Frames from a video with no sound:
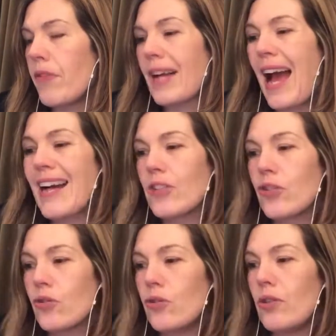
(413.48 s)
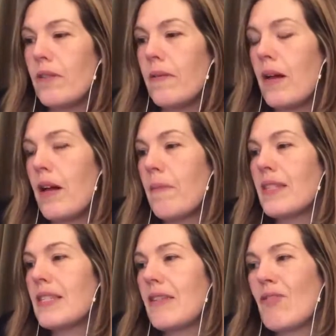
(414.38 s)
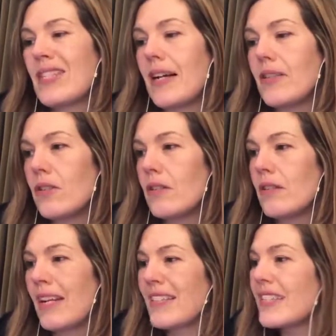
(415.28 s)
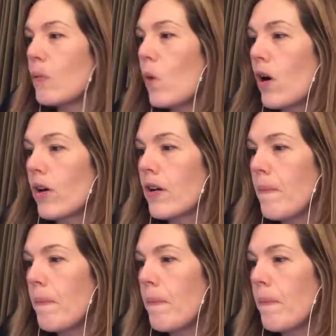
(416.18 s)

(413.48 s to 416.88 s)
The catch-all, this is in recital 91,